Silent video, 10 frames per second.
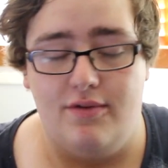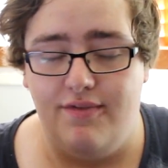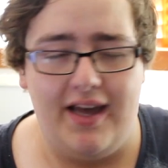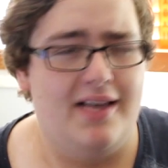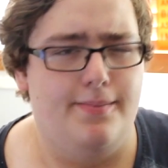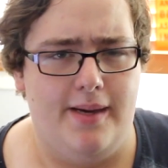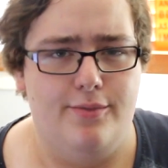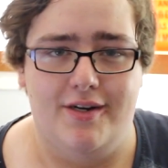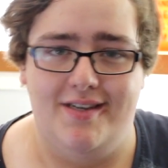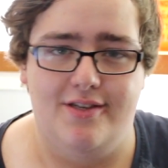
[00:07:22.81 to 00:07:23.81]
with vague
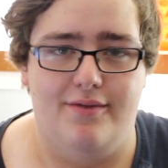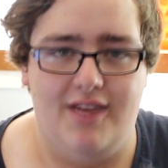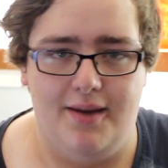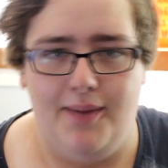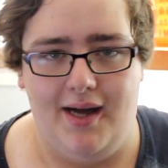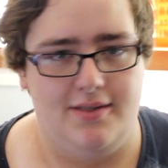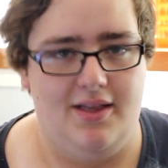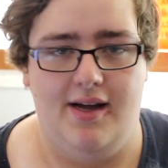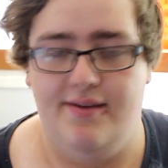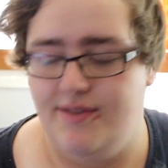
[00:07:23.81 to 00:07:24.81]
memories of their
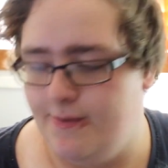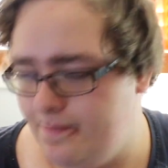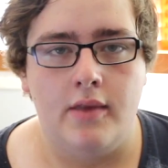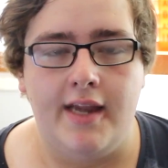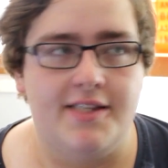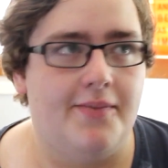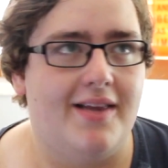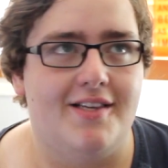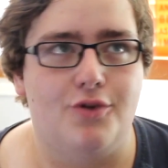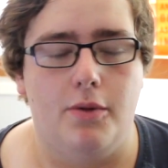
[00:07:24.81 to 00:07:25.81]
past lives. And it's
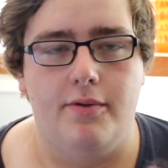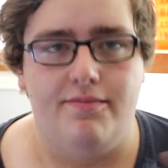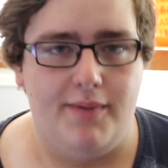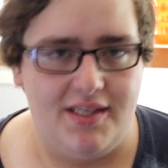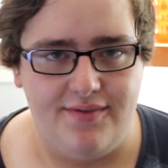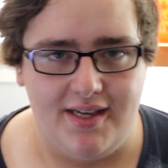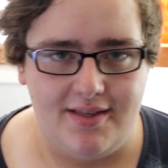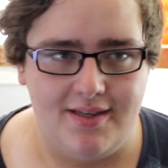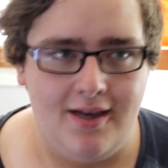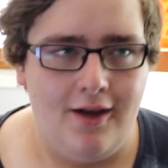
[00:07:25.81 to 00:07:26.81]
about this group of
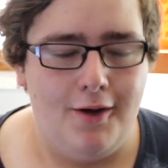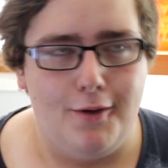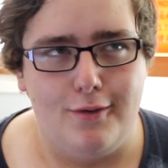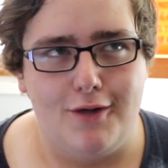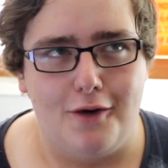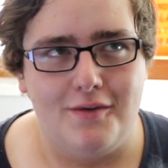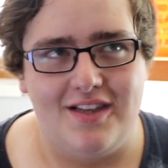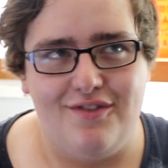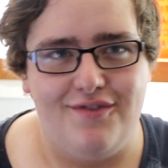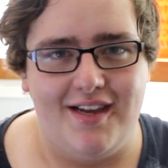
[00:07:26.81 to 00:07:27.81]
misfits who don't
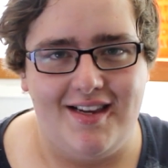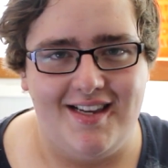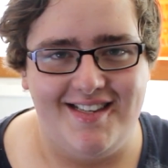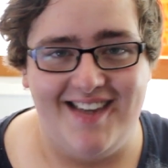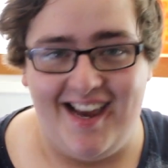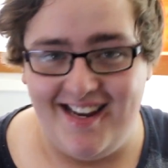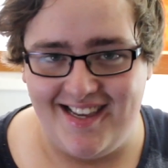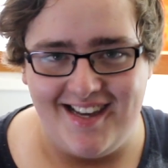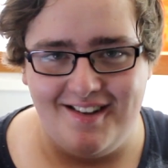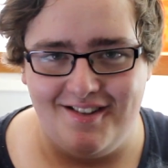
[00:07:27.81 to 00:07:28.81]
really fit into any
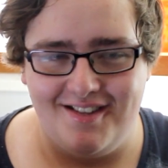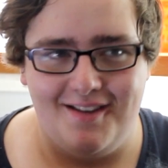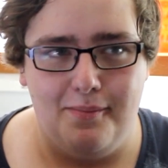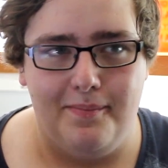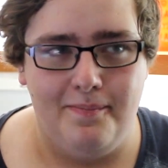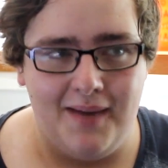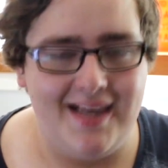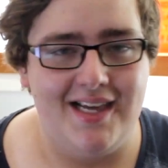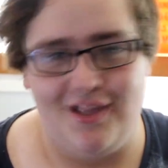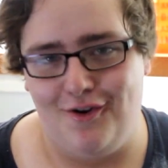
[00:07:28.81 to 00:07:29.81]
guild, making